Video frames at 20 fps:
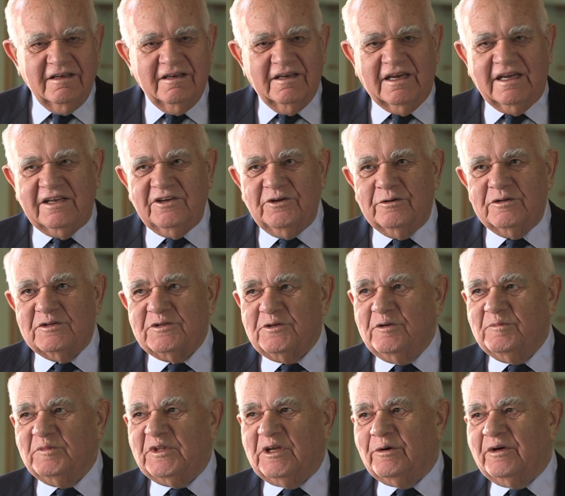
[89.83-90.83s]
and you
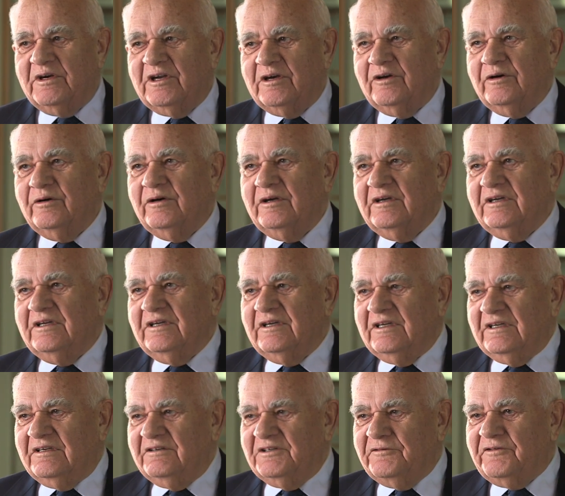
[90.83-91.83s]
assumed there were no
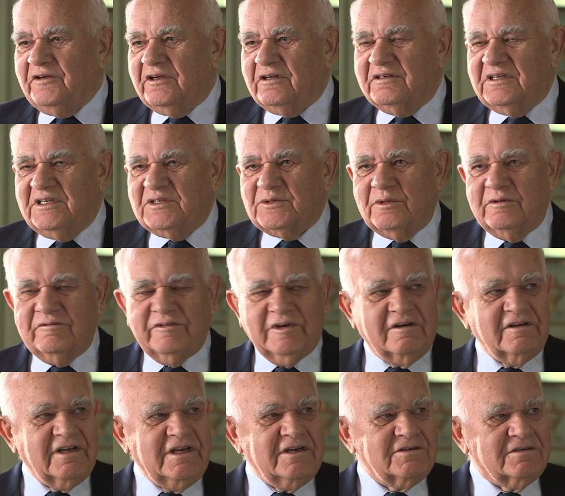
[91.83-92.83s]
difficulties with the
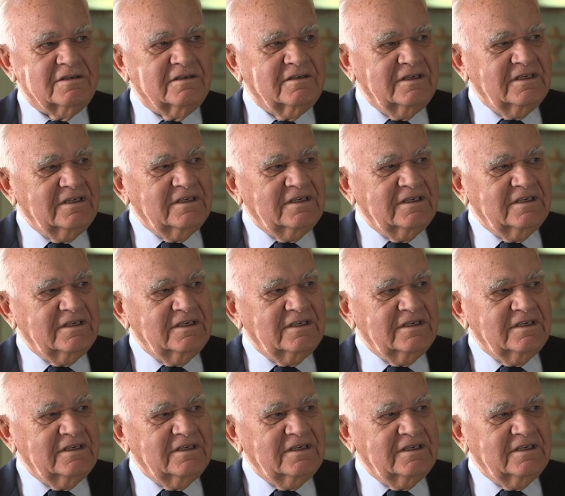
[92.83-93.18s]
foundation.